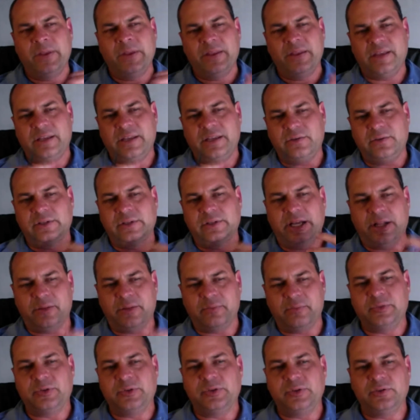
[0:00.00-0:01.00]
That will
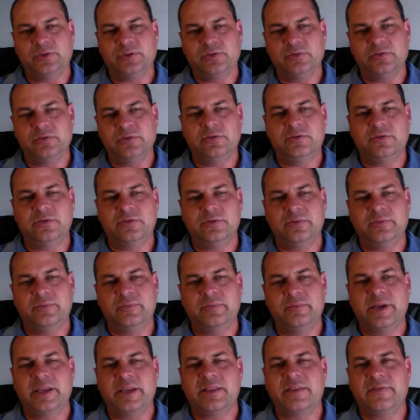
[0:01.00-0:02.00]
help to
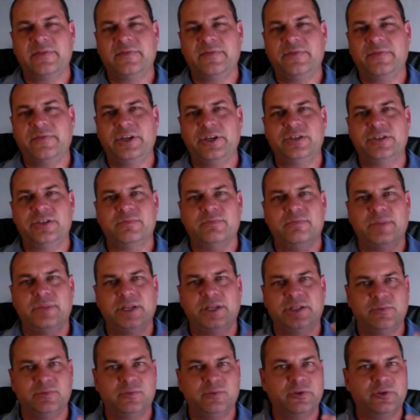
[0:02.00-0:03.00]
make the fridge
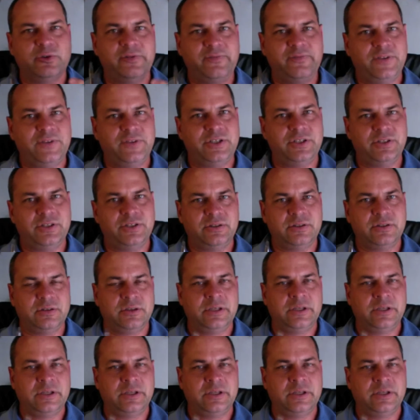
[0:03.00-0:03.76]
much more efficient